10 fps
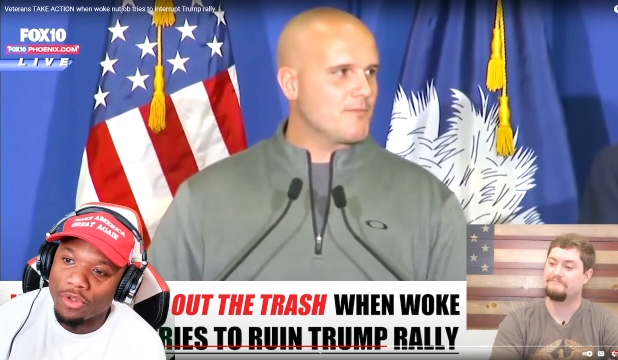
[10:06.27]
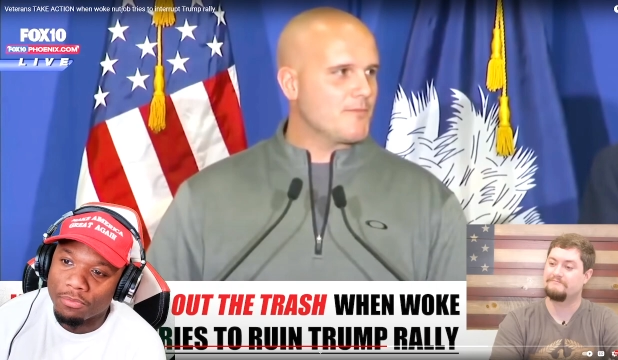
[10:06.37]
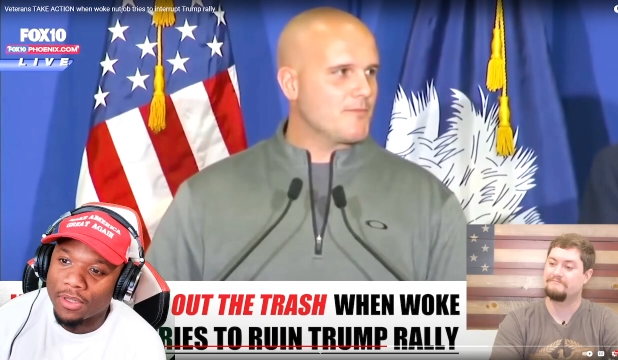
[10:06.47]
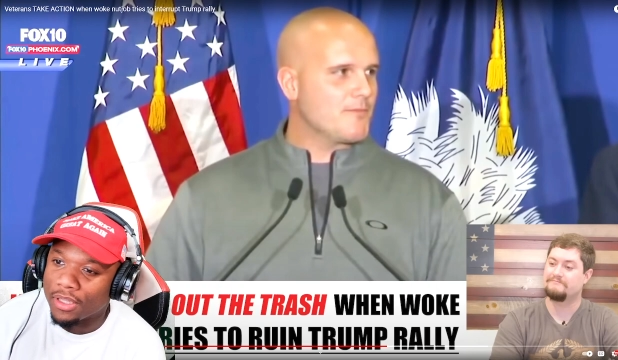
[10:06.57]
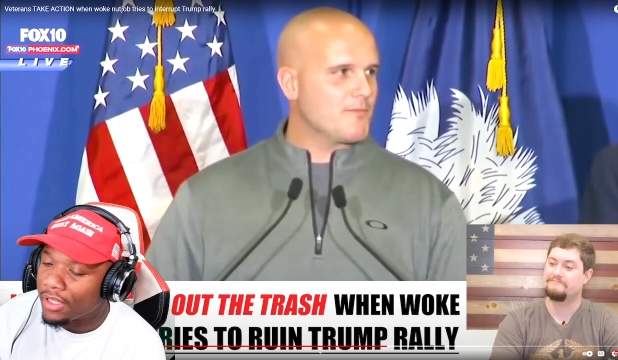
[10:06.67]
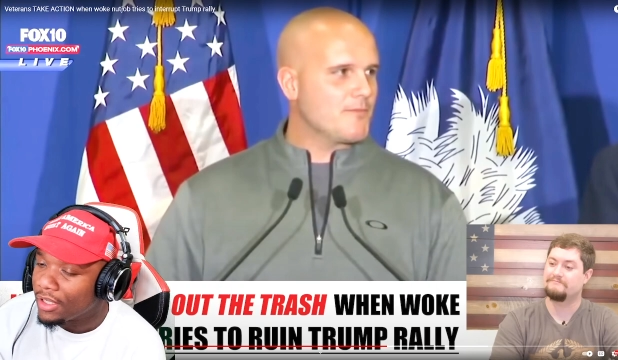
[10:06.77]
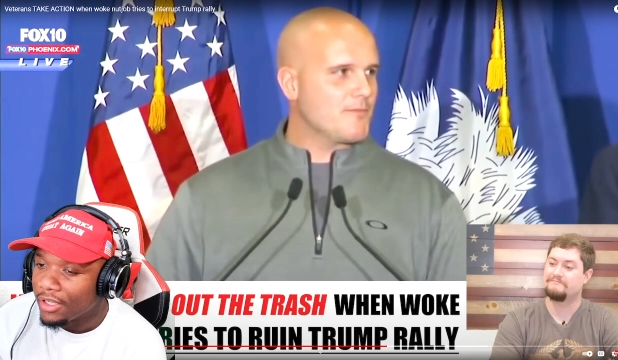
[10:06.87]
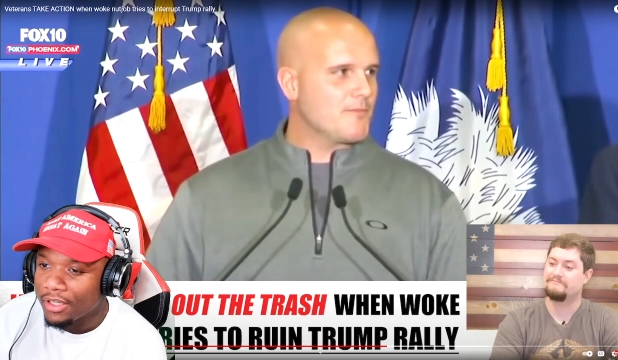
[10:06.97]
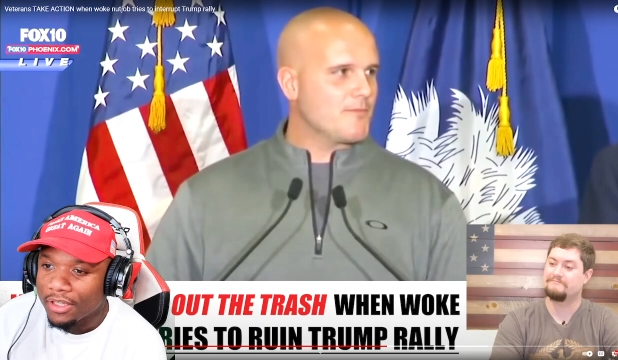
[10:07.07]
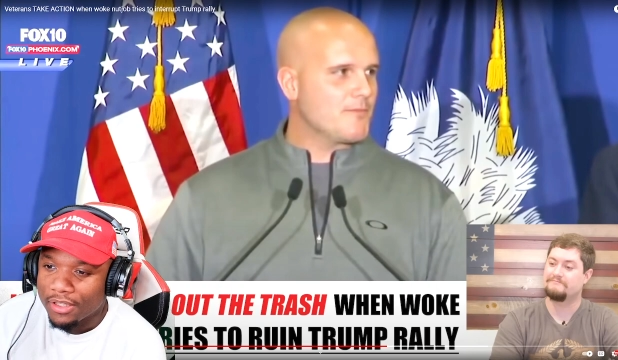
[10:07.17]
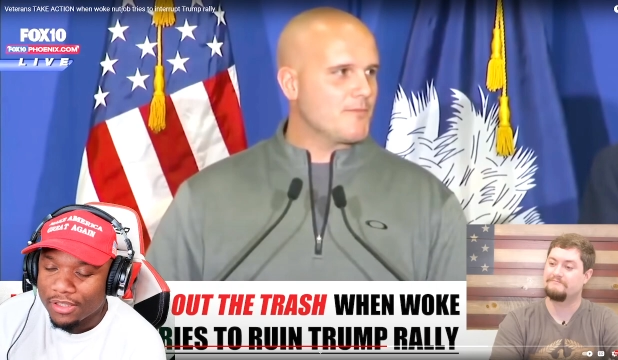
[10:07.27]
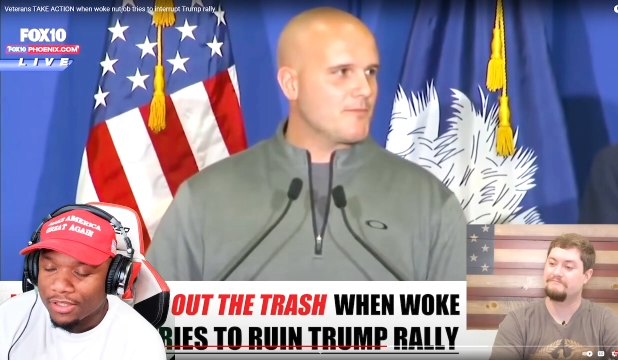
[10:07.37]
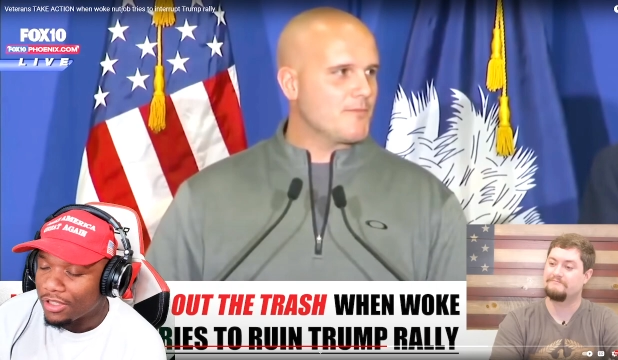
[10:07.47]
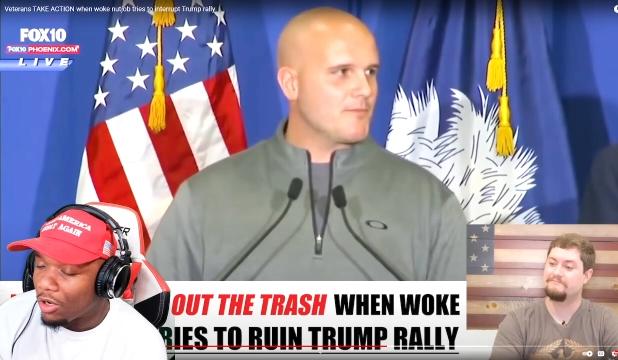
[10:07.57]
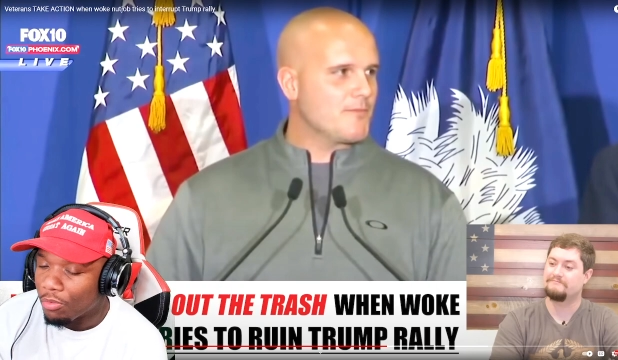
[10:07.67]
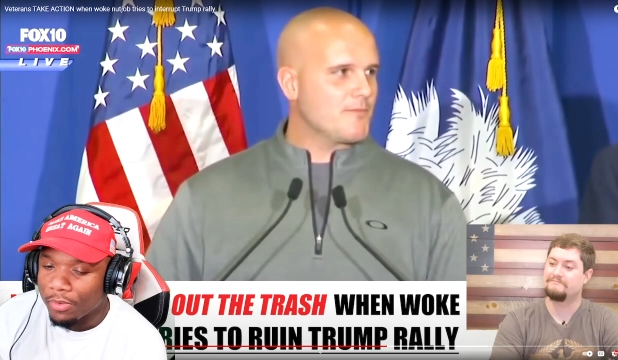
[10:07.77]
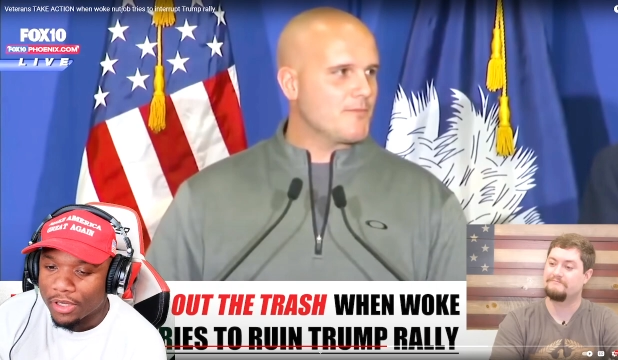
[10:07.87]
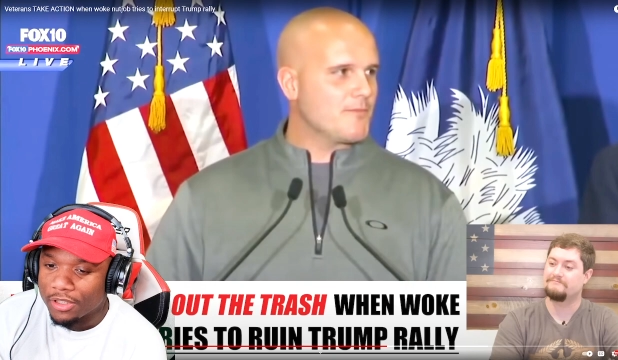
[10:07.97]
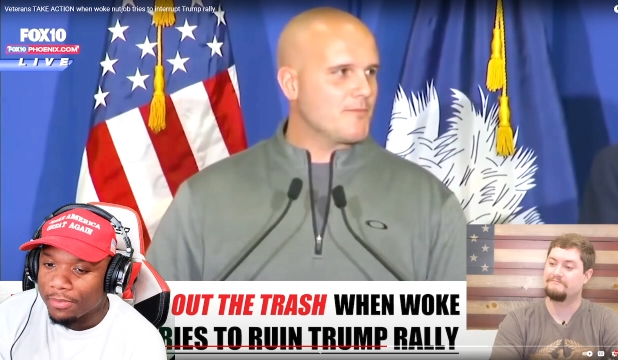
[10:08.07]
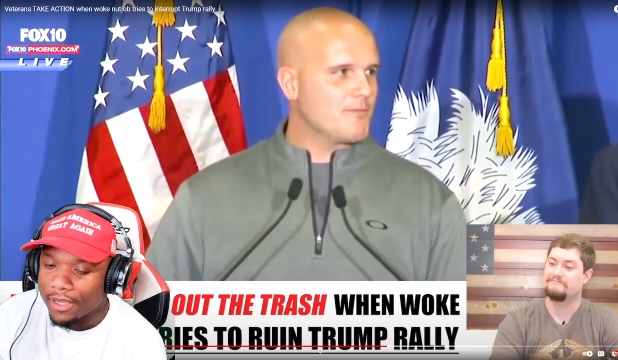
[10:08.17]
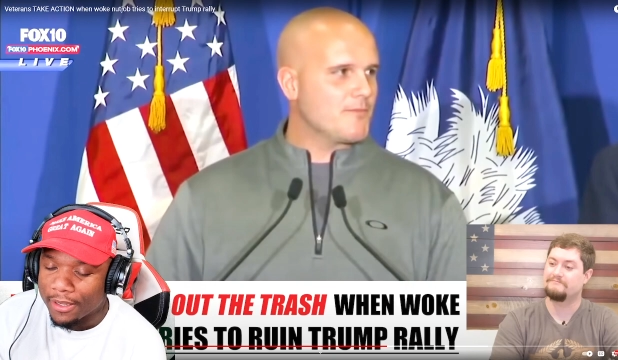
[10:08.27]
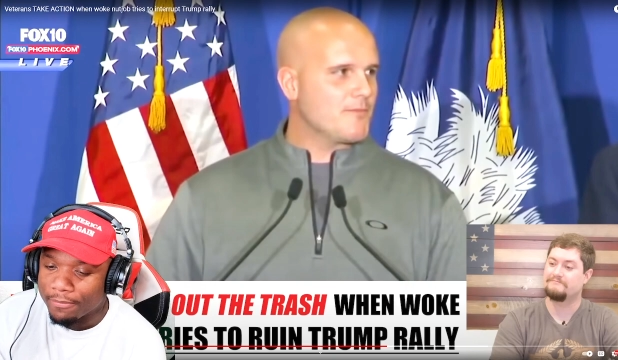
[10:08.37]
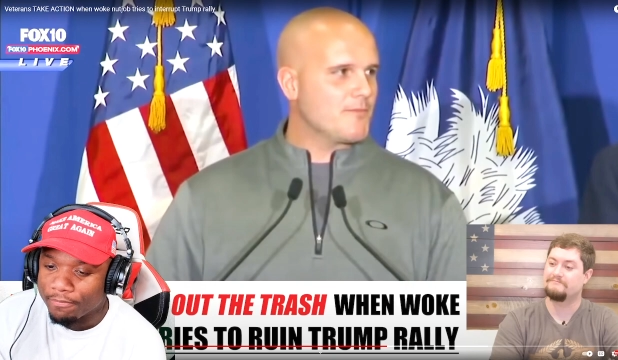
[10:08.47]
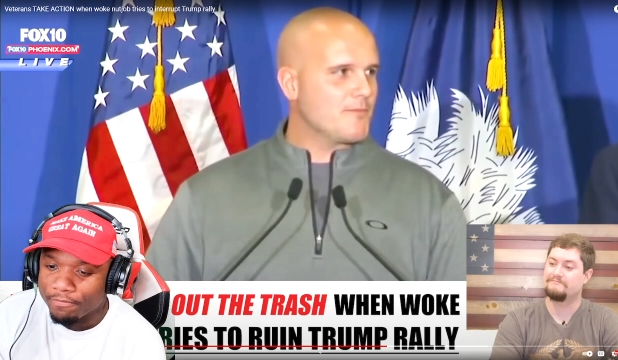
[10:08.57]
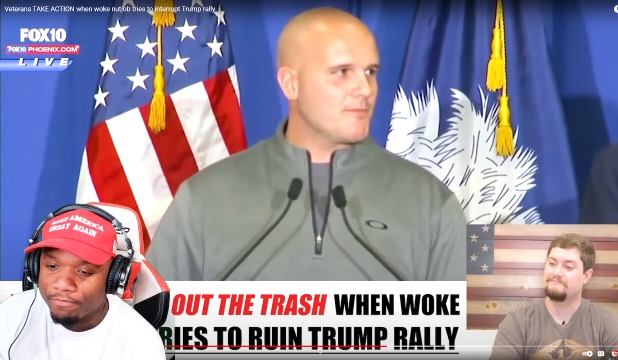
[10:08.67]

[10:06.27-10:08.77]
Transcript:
Speaker 1: me so much, man.